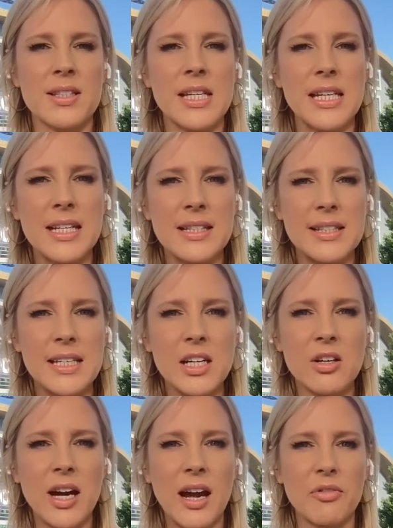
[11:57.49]
that he's
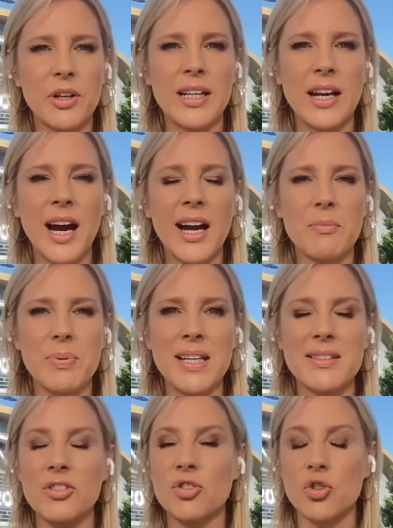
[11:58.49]
here every night,
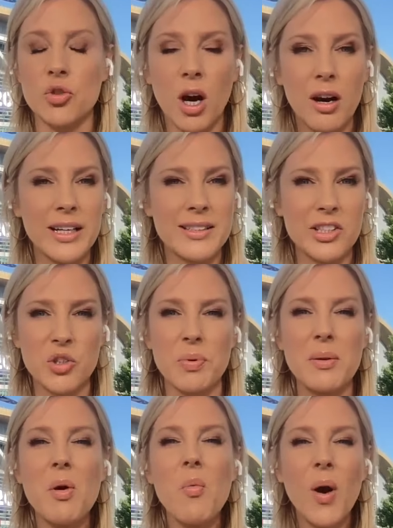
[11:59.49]
because it's drawing attention.
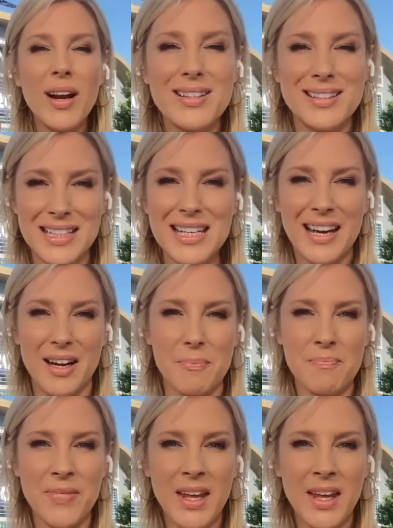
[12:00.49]
People to see him.